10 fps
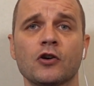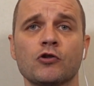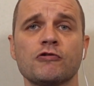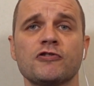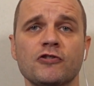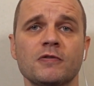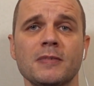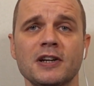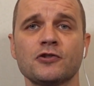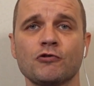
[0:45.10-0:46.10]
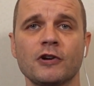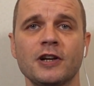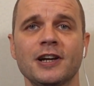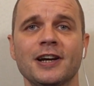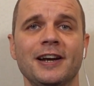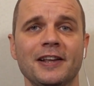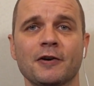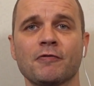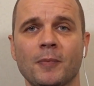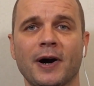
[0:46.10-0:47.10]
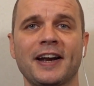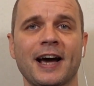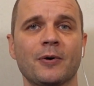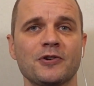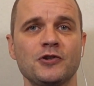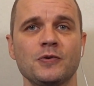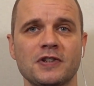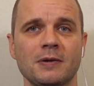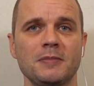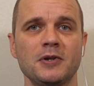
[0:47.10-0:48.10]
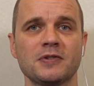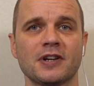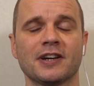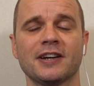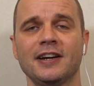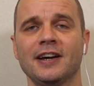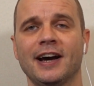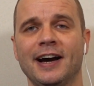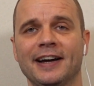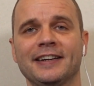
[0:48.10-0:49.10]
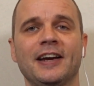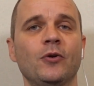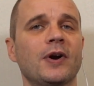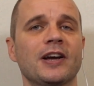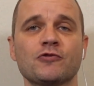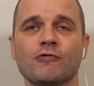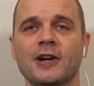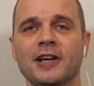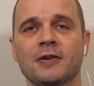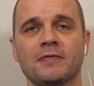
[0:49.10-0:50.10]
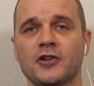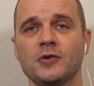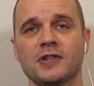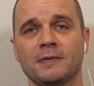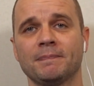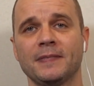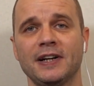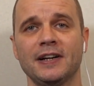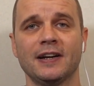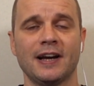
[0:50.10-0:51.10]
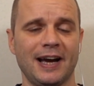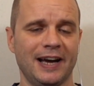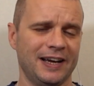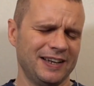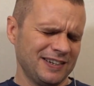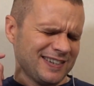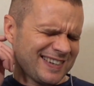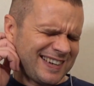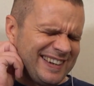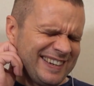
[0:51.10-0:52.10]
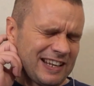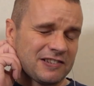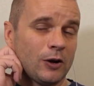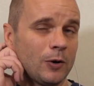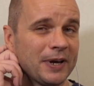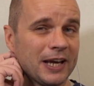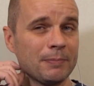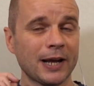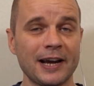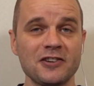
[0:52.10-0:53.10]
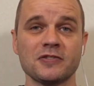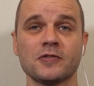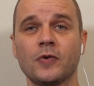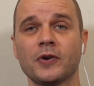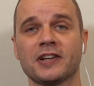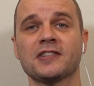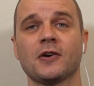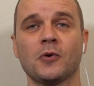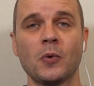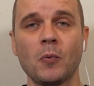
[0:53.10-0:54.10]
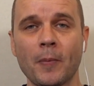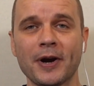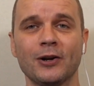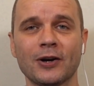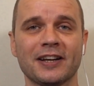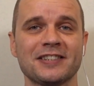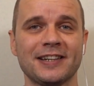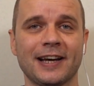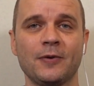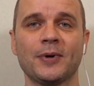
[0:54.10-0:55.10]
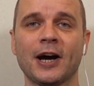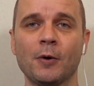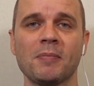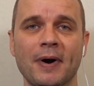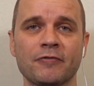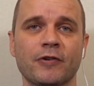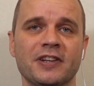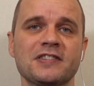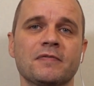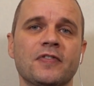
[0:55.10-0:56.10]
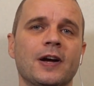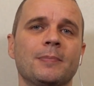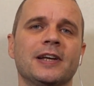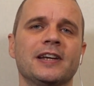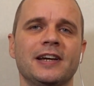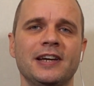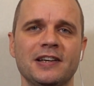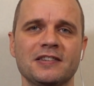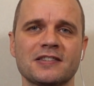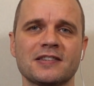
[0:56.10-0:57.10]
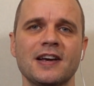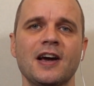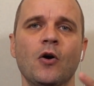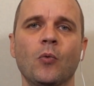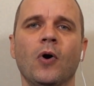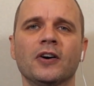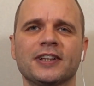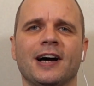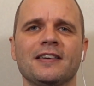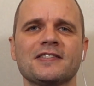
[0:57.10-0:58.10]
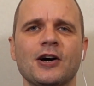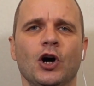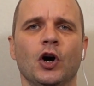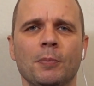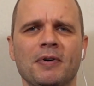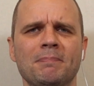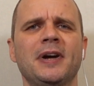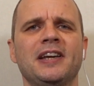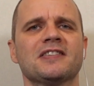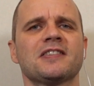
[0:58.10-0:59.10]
Christian ministry in a different way to how it's used in music. And it all gets really confusing. And there's a lot of big implications for this. So what we're going to look at today with the help of my friends and family is, what does urban mean?